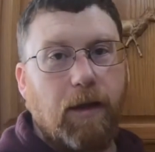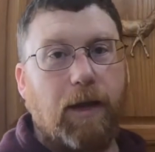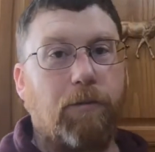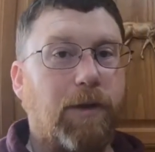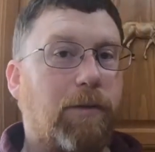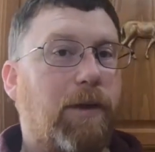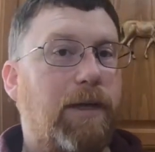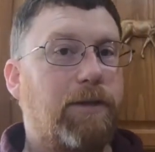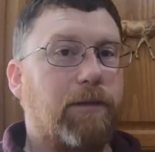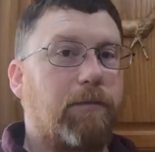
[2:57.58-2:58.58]
and
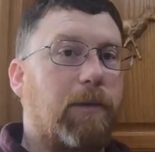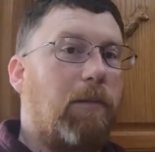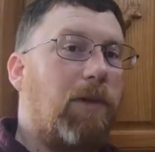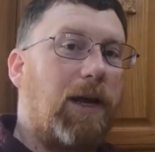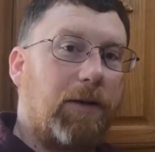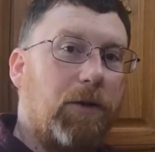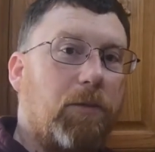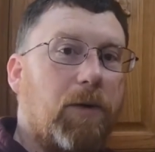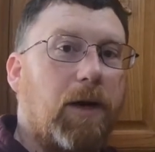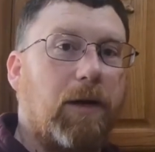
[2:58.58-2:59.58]
rearrange them, apply new
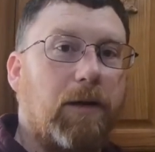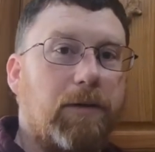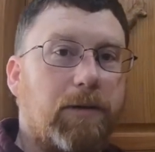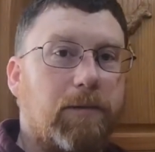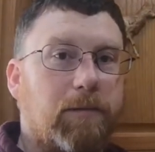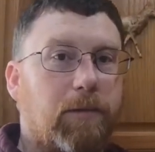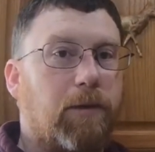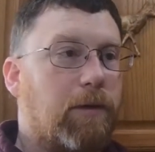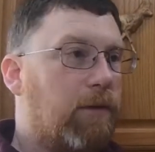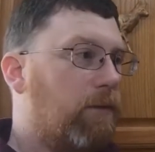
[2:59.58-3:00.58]
products.
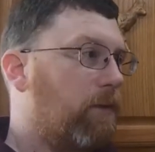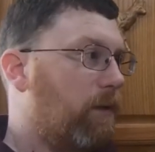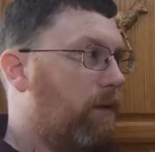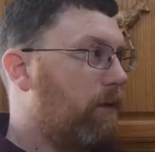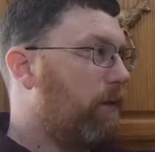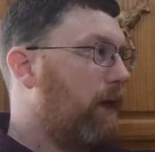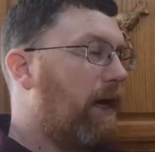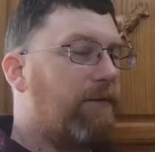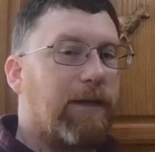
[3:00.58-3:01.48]
You can have